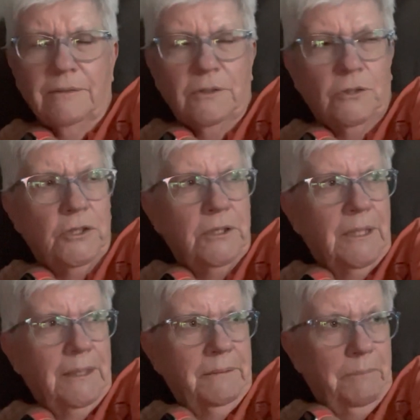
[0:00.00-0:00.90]
So
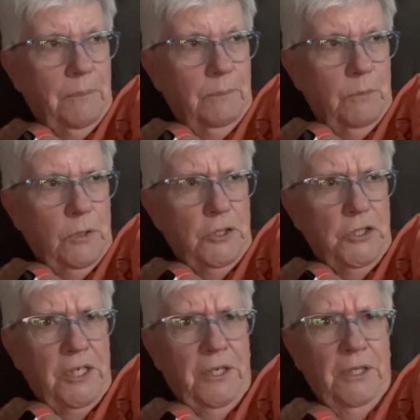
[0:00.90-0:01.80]

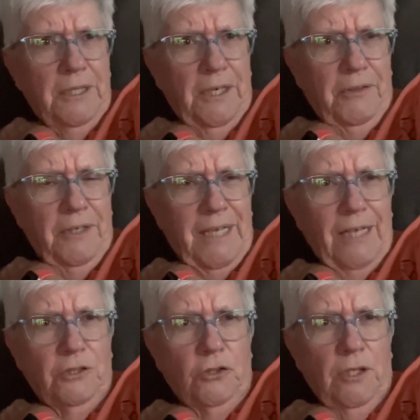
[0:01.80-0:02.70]
she's getting it done at the
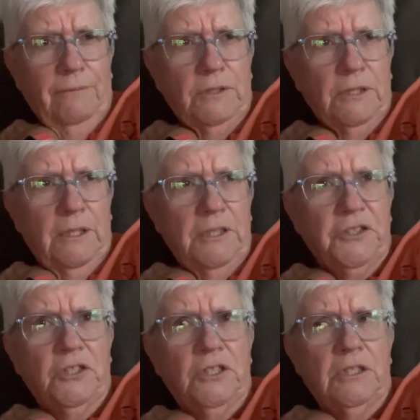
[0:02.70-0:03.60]
doctor's office. So
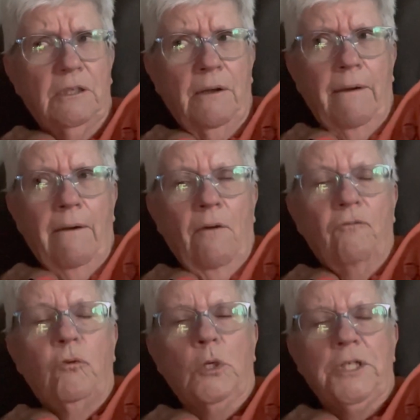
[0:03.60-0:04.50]
Alyssa's
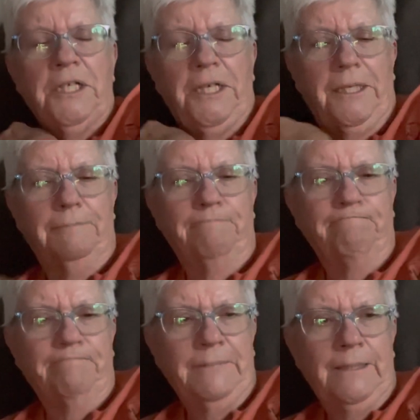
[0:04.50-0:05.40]
14.
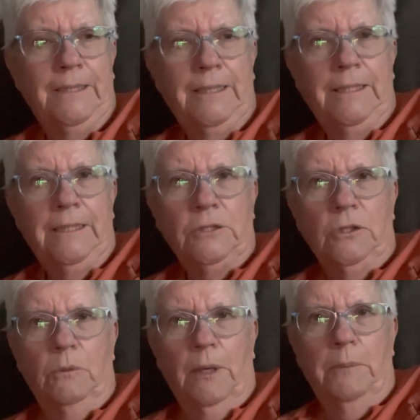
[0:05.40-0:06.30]

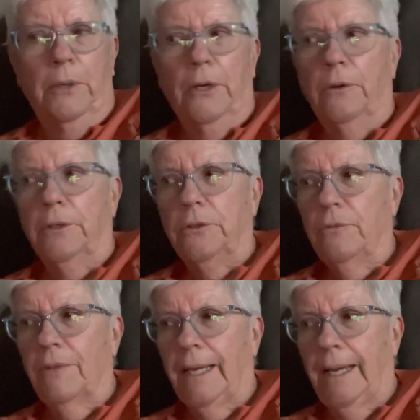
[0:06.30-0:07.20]
So we're going to bring her to do
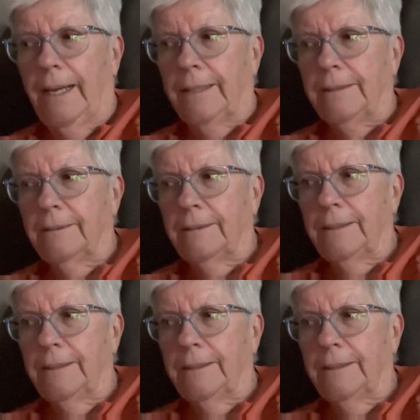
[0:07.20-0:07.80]
that.